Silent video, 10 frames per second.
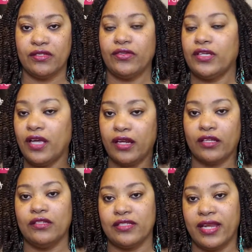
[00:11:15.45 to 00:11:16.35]
so you can kind of
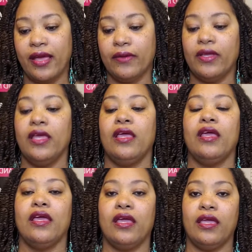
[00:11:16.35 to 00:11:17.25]
close it out.
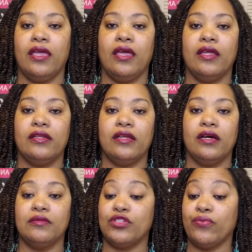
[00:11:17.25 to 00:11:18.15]
And
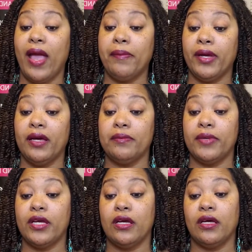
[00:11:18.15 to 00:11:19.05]
to wrap up,